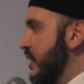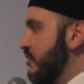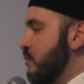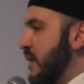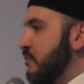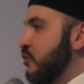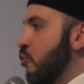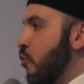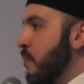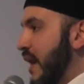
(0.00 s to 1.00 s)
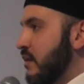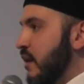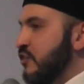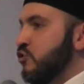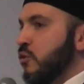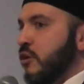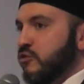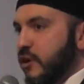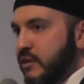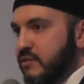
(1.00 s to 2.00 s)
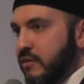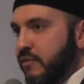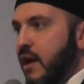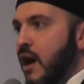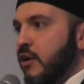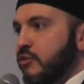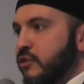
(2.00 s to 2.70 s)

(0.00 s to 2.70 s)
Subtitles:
is to be able to call mankind to an alternative